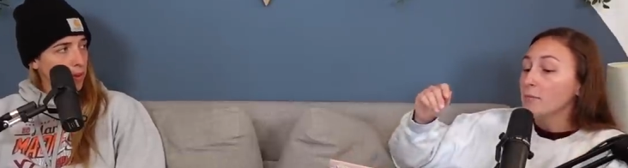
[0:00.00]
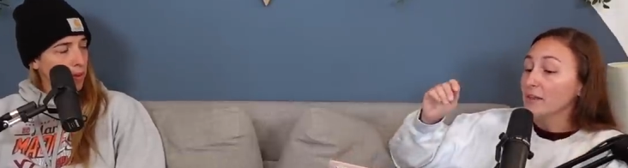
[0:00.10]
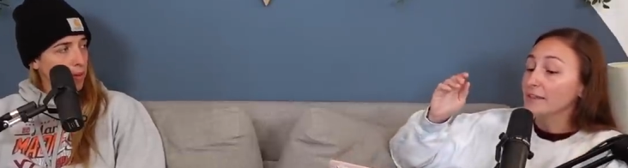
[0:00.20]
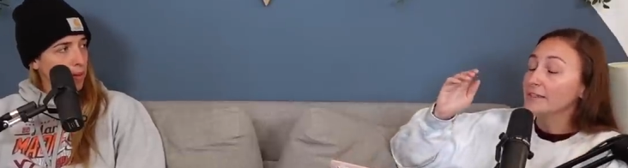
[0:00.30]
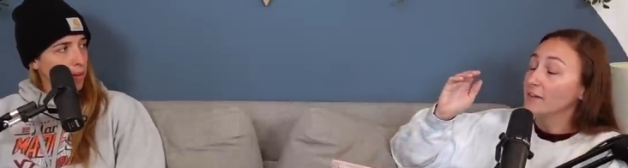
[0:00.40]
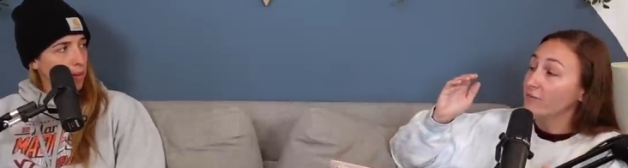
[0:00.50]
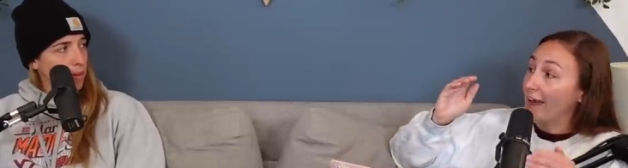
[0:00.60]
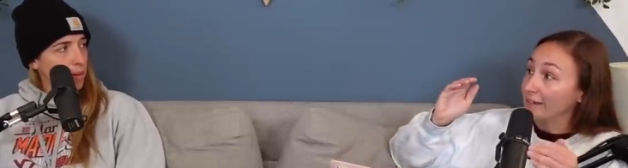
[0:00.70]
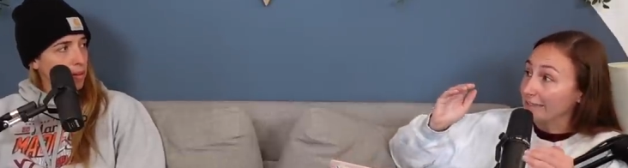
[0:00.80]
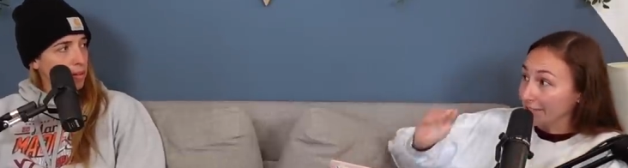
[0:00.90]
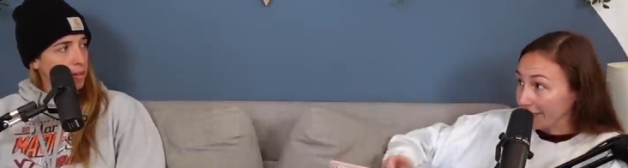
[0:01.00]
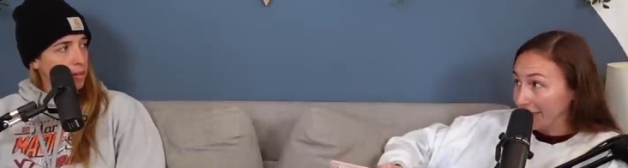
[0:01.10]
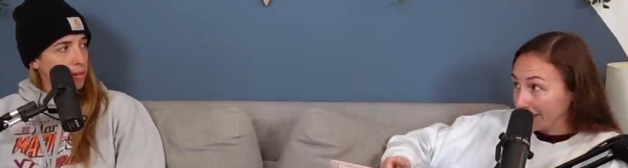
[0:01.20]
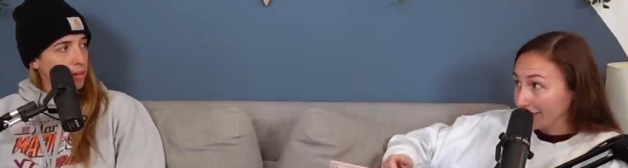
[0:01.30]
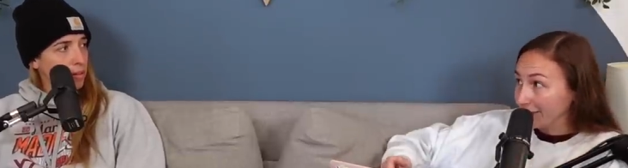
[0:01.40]
Speaker 1: But this is a
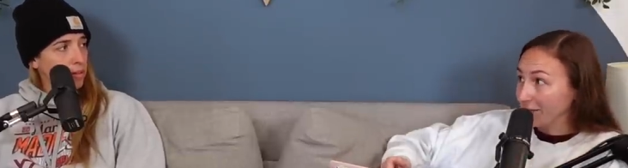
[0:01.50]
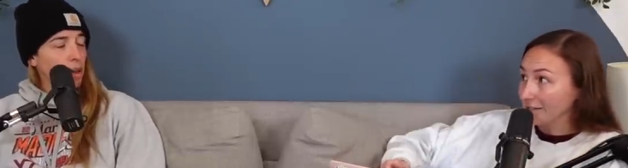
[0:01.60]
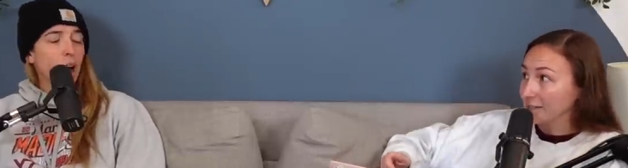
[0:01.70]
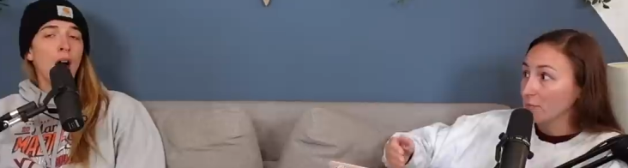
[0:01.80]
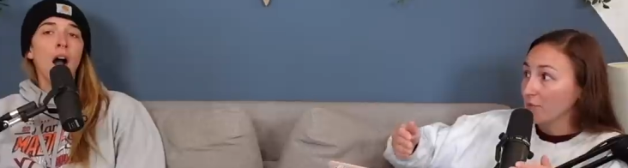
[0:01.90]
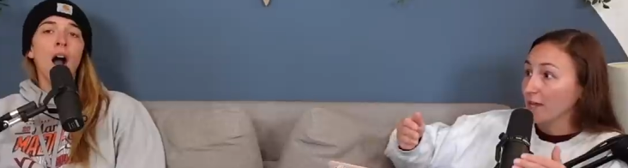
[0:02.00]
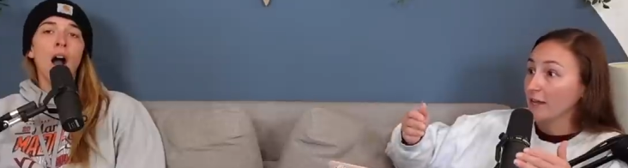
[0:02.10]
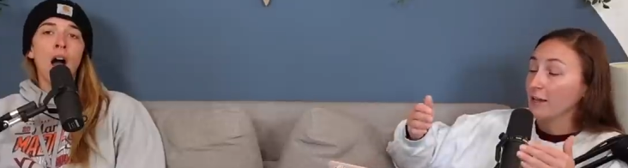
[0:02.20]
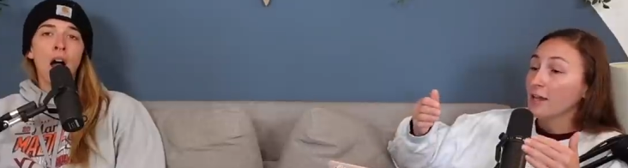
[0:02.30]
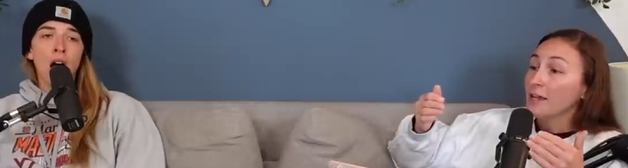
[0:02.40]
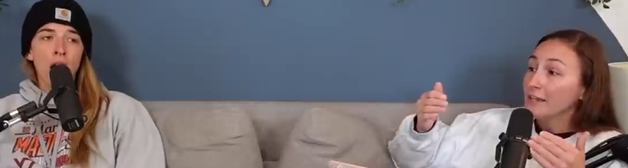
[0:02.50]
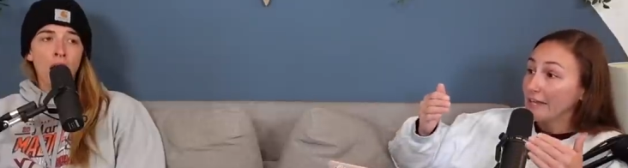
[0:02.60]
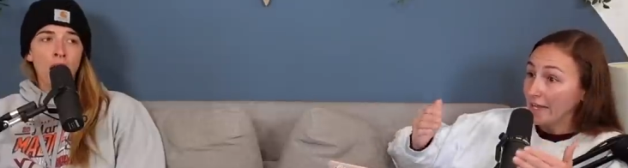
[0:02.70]
vaccine. So this is something ah.